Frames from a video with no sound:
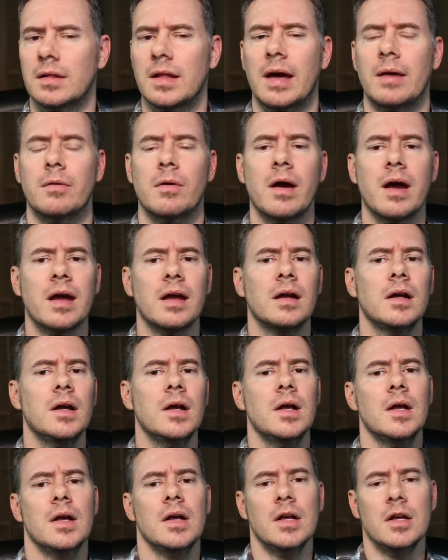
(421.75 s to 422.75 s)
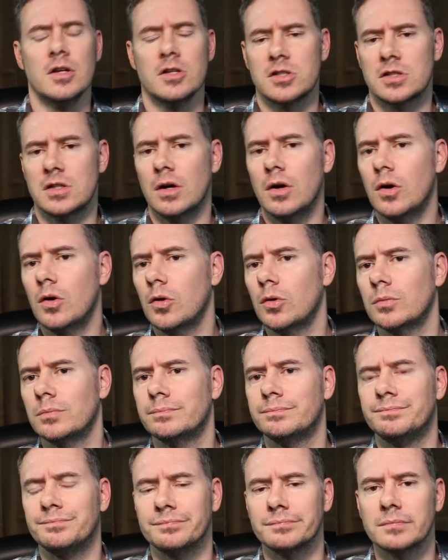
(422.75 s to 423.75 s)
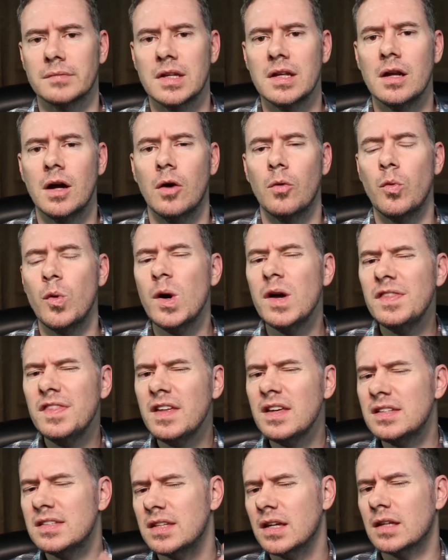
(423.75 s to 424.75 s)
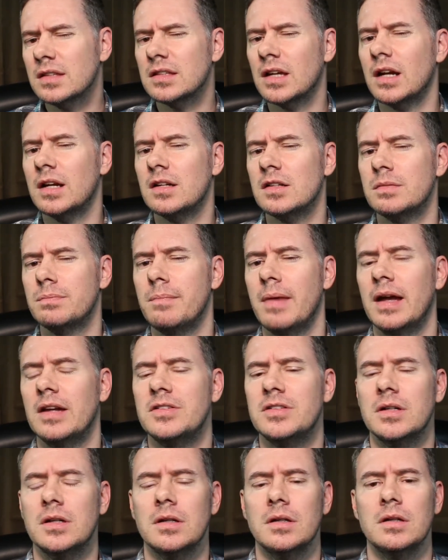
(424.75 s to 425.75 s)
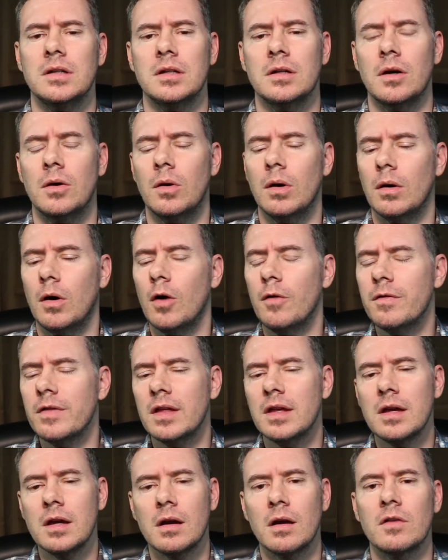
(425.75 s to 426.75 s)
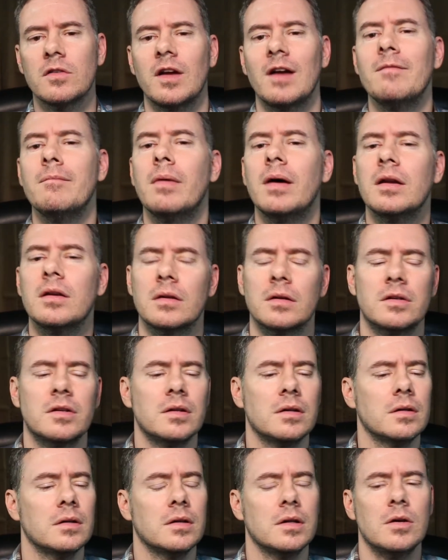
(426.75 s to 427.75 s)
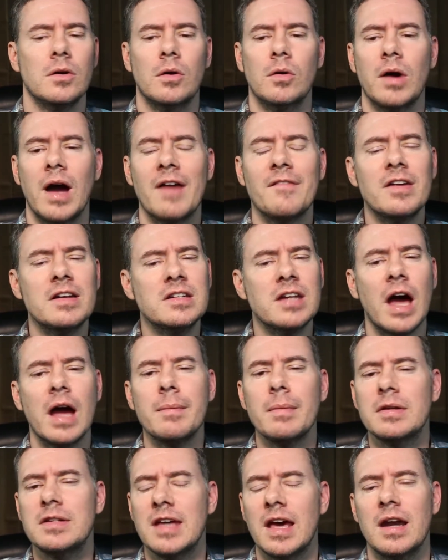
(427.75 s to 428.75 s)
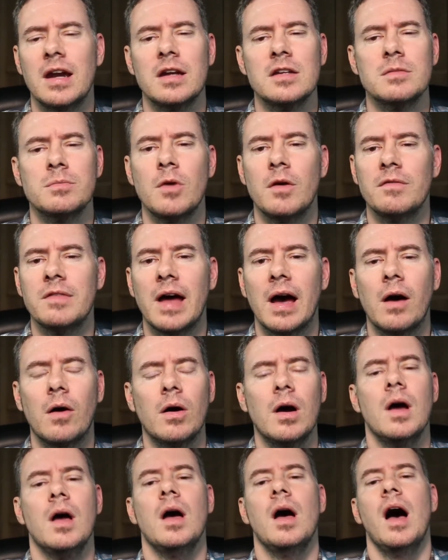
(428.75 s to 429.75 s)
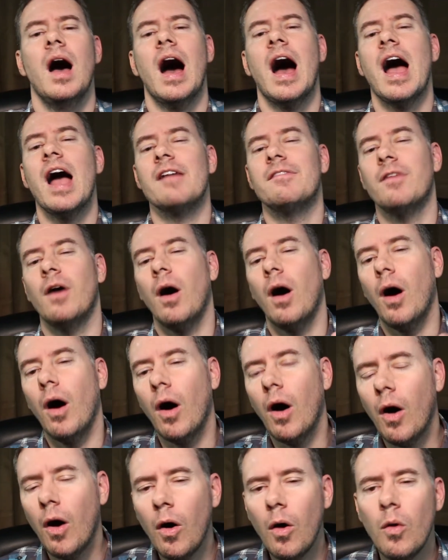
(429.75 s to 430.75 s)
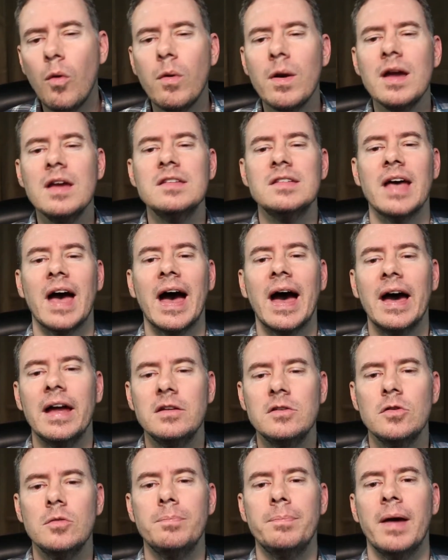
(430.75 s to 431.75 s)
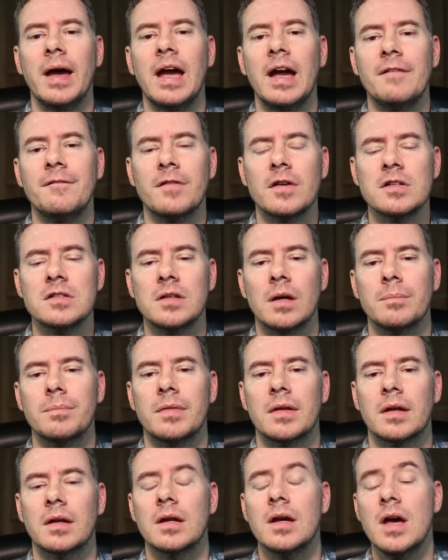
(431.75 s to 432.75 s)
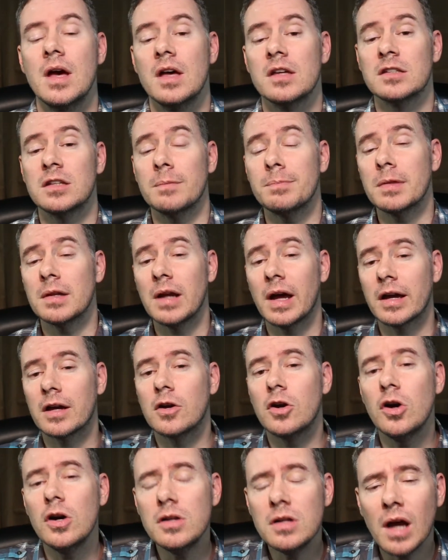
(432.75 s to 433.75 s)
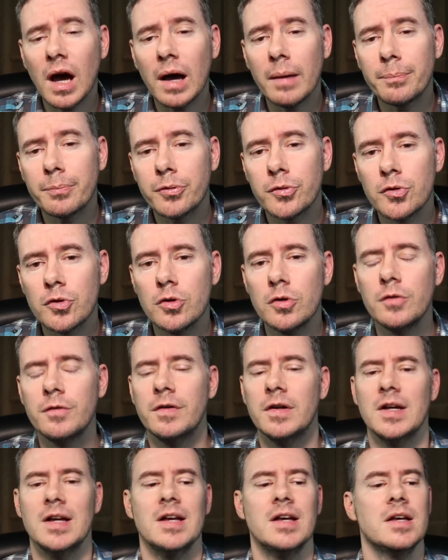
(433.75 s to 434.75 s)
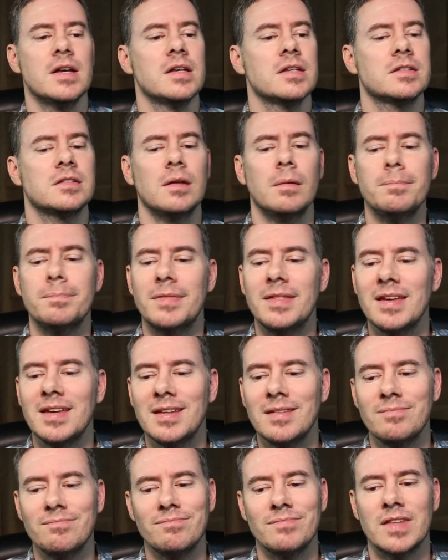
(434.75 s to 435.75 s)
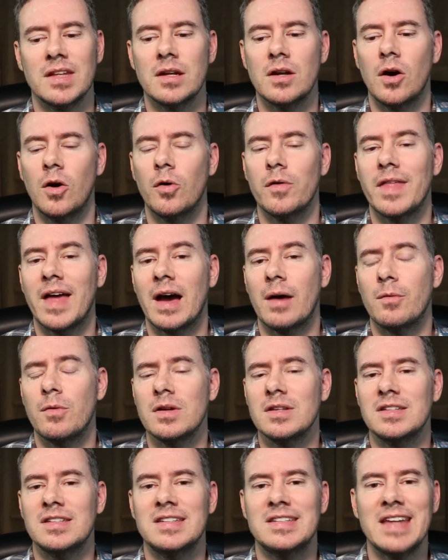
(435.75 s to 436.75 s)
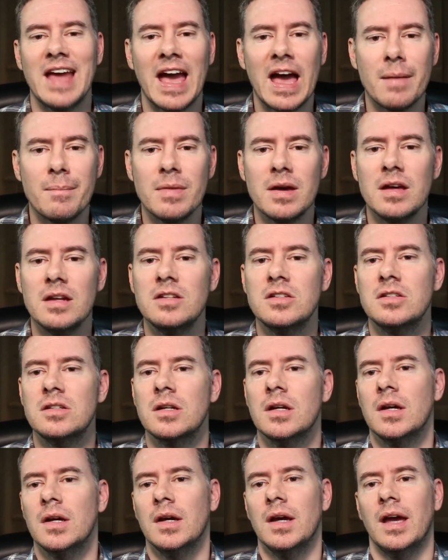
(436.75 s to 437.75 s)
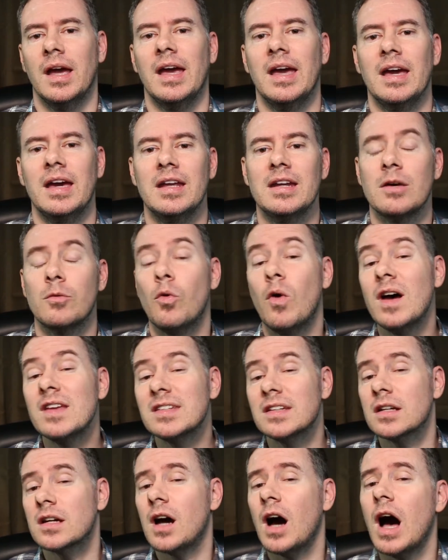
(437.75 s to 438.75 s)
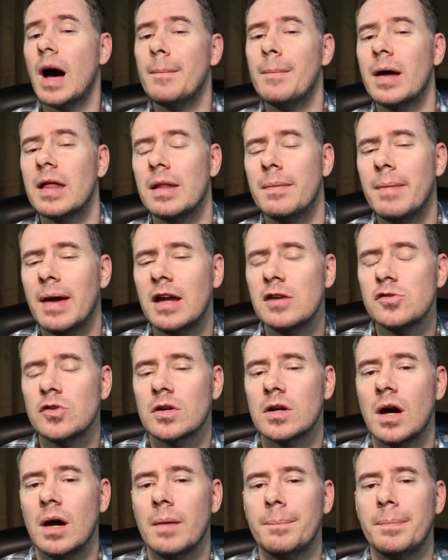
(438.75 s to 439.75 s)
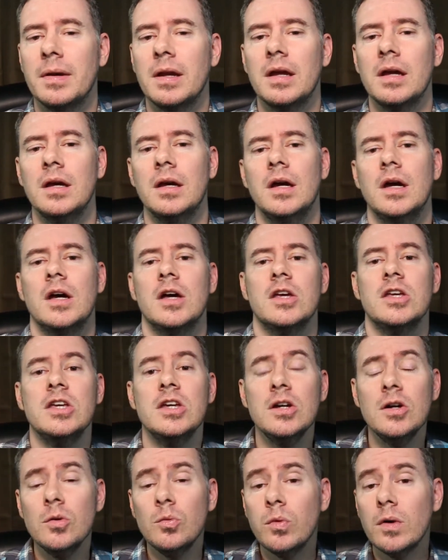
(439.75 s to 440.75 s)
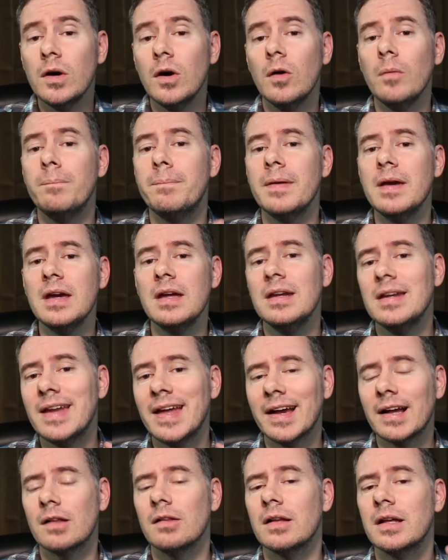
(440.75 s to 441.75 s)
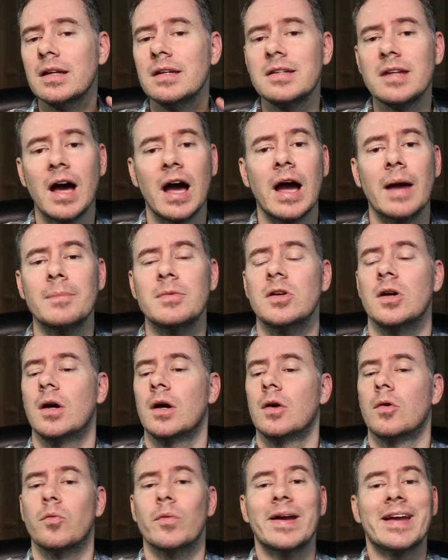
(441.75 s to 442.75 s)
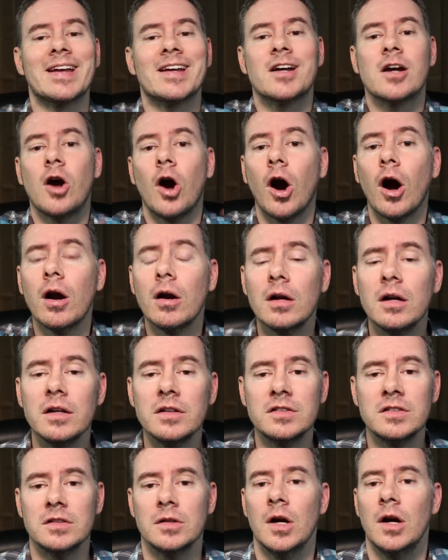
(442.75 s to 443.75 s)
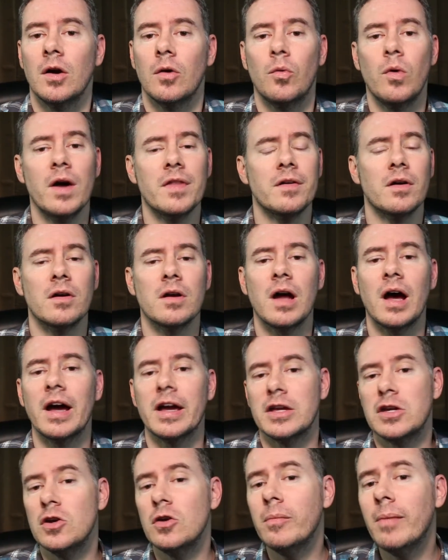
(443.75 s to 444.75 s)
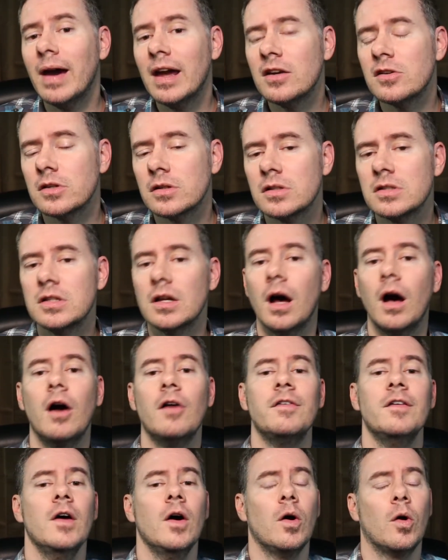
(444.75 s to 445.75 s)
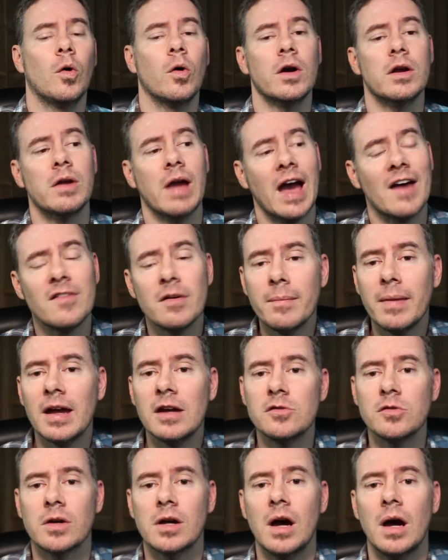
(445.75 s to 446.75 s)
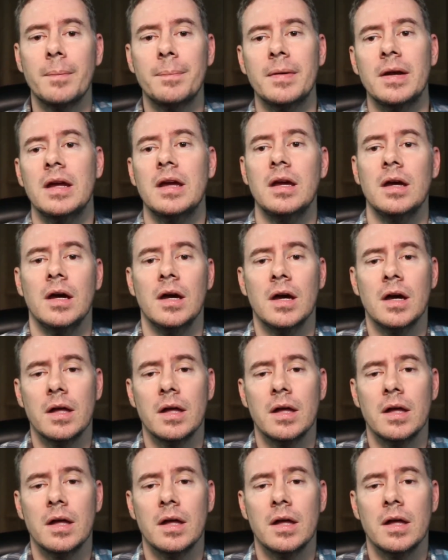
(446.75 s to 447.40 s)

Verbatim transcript: that, right? So, you know, with these things that I just mentioned, you know, over the years, I've mentioned, you know, every time a tenant has moved out, I've always had to pay for something. Something I could not prove, something, you know, that was damaged and it wasn't caught by the management company. You will be nickel and dimed regardless whether or not you manage it yourself or you have a management company,